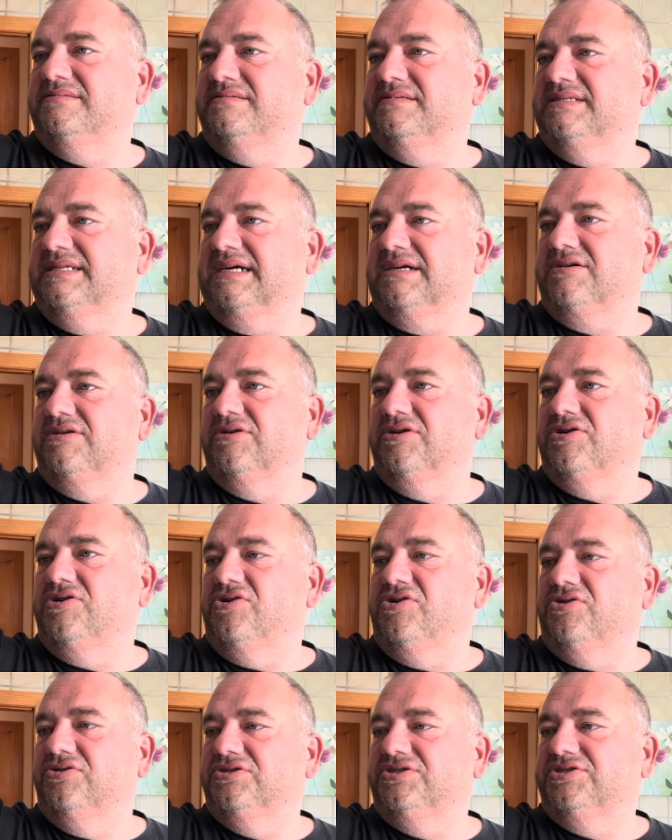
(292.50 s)
that can
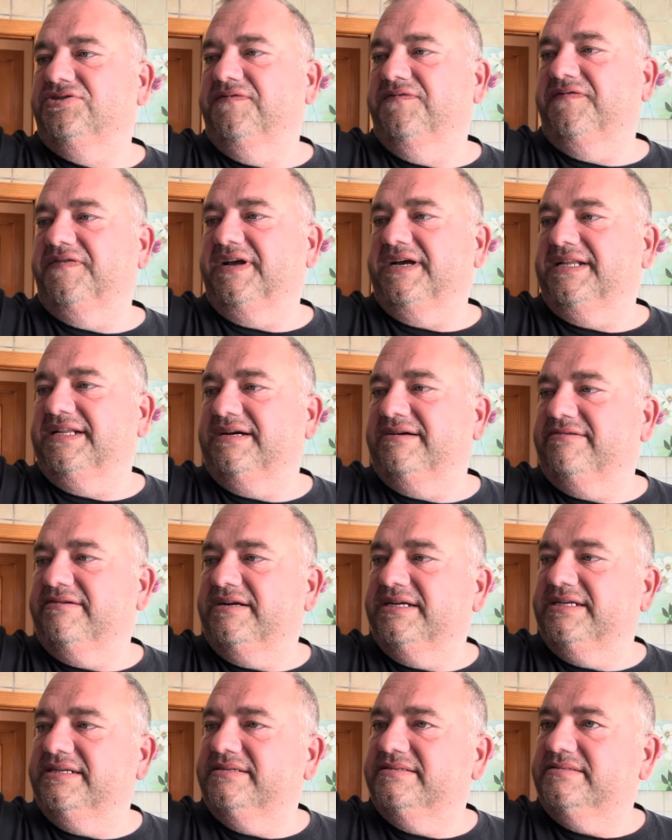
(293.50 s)
cause stuff like that,
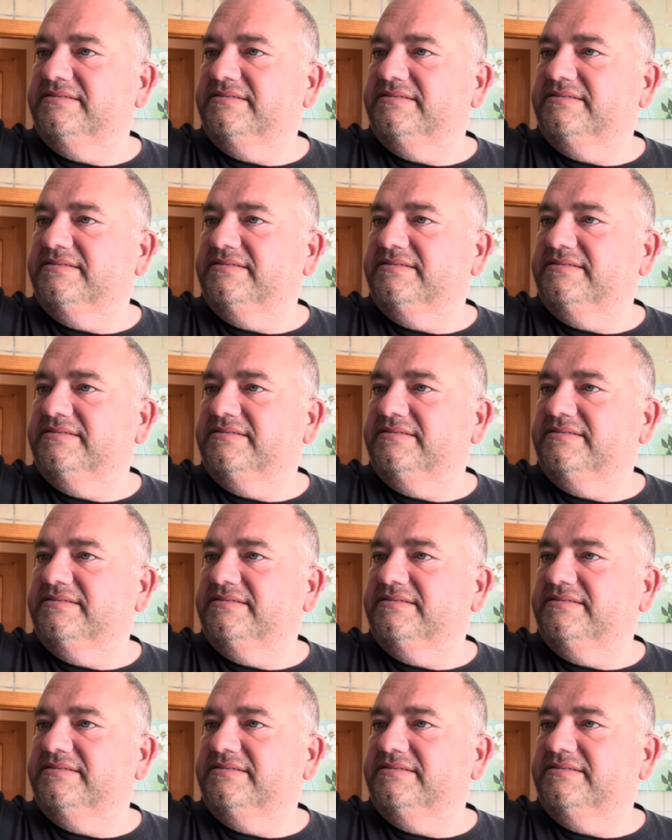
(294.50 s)
right?